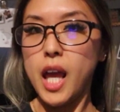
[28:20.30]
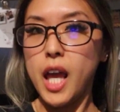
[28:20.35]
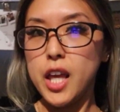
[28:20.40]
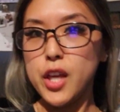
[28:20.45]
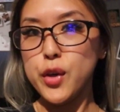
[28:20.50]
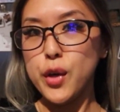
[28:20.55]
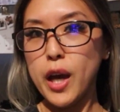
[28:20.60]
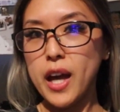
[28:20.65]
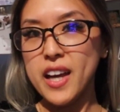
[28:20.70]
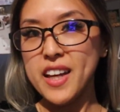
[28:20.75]

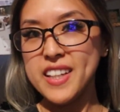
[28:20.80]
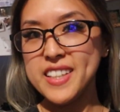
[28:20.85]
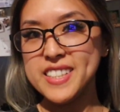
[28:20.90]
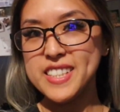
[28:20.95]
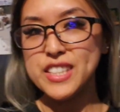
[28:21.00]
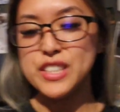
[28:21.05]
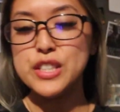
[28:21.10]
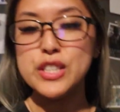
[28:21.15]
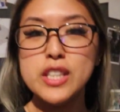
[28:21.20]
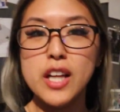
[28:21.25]
Hey you guys,
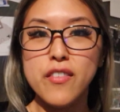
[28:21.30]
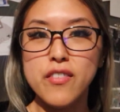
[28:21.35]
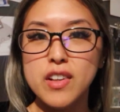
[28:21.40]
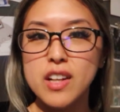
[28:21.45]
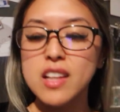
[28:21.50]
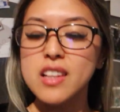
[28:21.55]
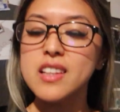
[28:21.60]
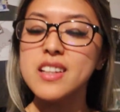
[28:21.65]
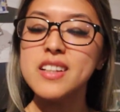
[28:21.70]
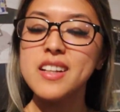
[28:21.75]
it's
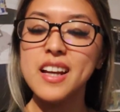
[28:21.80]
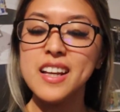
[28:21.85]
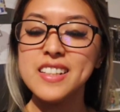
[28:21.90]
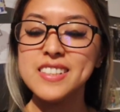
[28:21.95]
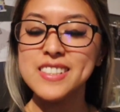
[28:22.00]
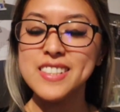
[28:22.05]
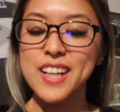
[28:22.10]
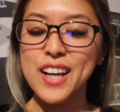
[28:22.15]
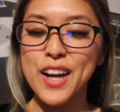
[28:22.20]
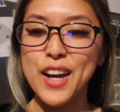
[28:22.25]
definitely
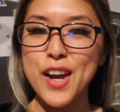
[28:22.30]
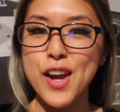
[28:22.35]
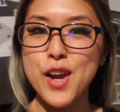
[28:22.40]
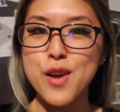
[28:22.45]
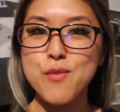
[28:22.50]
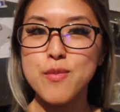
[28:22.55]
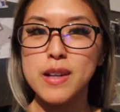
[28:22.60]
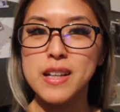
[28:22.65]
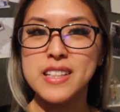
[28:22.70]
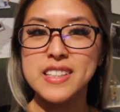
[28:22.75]

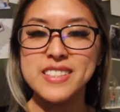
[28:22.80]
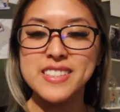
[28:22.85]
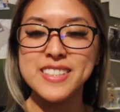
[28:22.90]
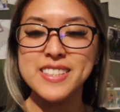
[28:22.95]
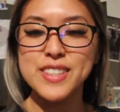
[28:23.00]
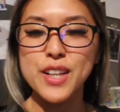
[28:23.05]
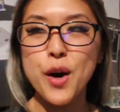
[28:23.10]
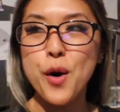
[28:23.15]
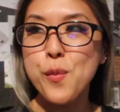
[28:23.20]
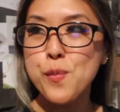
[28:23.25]
nighttime.
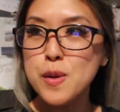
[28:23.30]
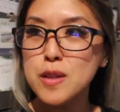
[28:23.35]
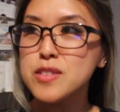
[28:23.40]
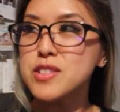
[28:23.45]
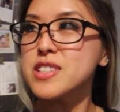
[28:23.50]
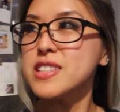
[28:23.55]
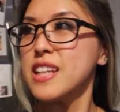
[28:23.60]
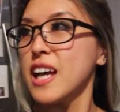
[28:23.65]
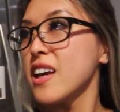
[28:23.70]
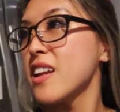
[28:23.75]
It's
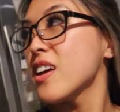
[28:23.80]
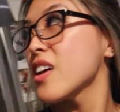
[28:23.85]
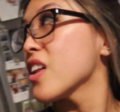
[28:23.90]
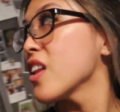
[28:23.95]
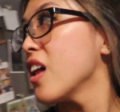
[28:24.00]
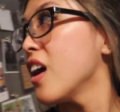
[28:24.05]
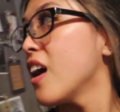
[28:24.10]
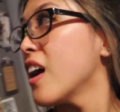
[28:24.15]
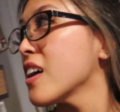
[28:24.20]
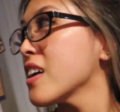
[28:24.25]
almost 10
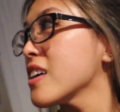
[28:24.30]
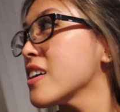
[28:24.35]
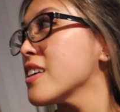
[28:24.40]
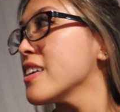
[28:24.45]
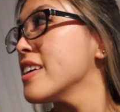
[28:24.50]
o'clock.